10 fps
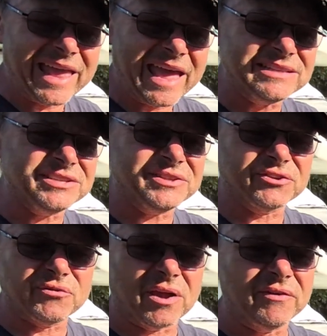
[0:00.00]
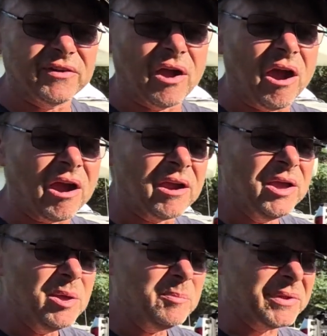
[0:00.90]
heads in the trunk of a car,
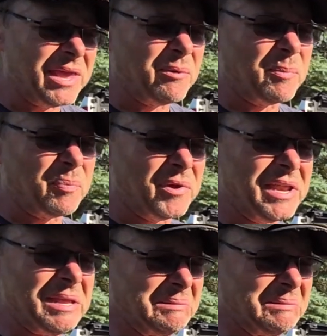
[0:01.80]
but they were pretty